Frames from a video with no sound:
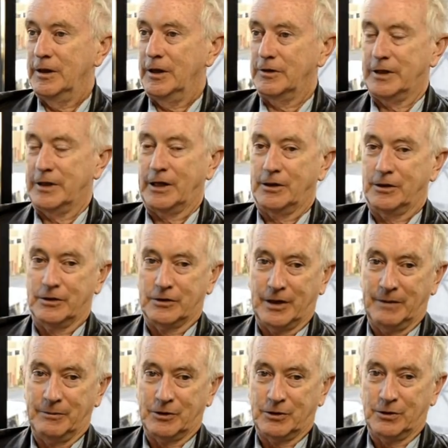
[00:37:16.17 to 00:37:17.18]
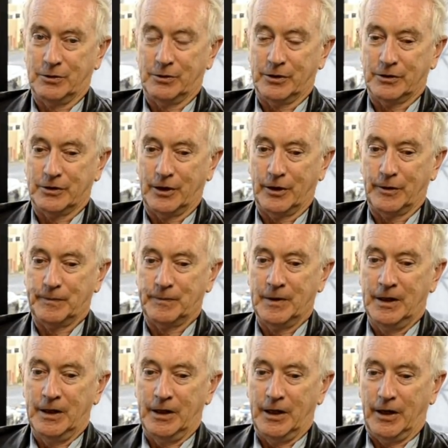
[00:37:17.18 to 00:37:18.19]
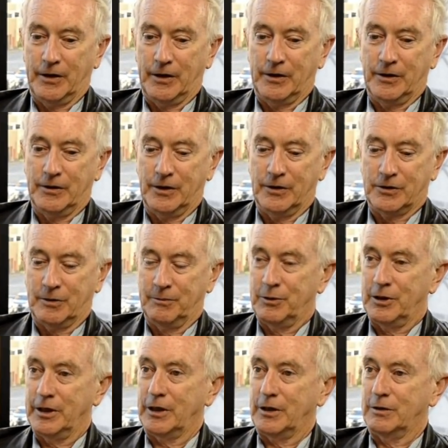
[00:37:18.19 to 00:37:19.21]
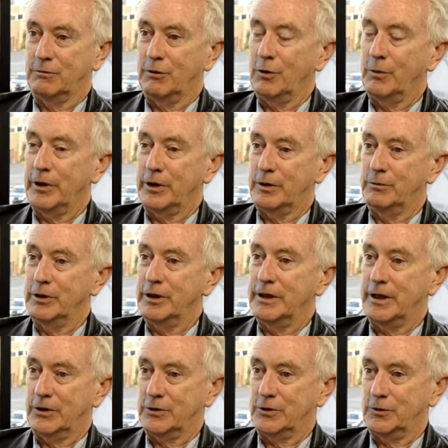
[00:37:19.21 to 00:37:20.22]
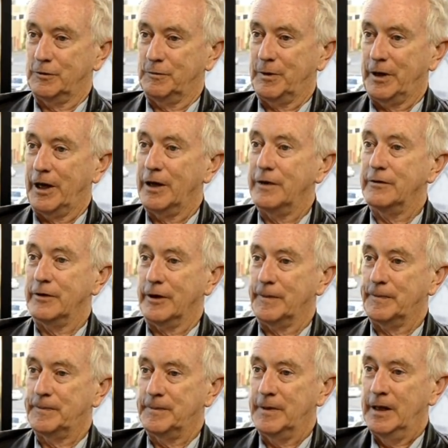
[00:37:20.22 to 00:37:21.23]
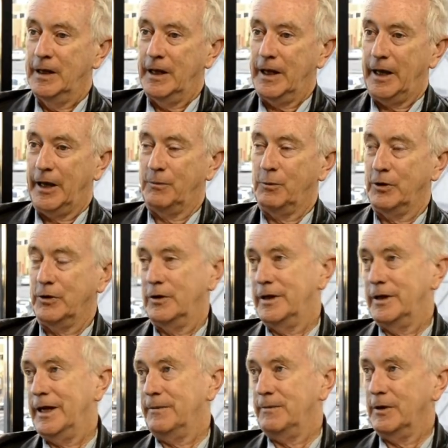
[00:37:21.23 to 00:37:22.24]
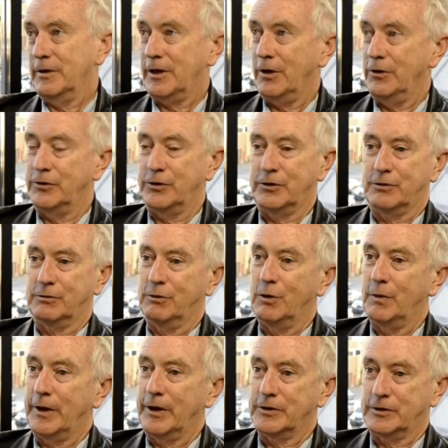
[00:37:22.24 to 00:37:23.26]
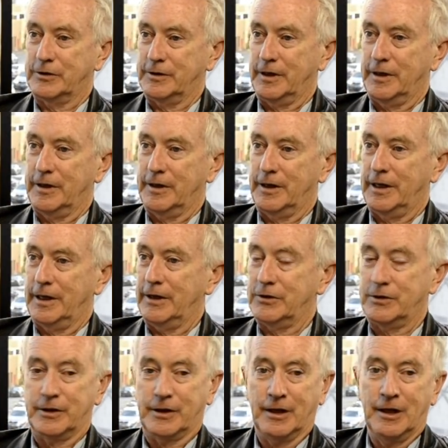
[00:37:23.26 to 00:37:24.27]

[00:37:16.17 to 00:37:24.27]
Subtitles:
Exactly the same story. So it's completely the wrong way to read that sort of behaviour. And what you get, cultures are always elastic.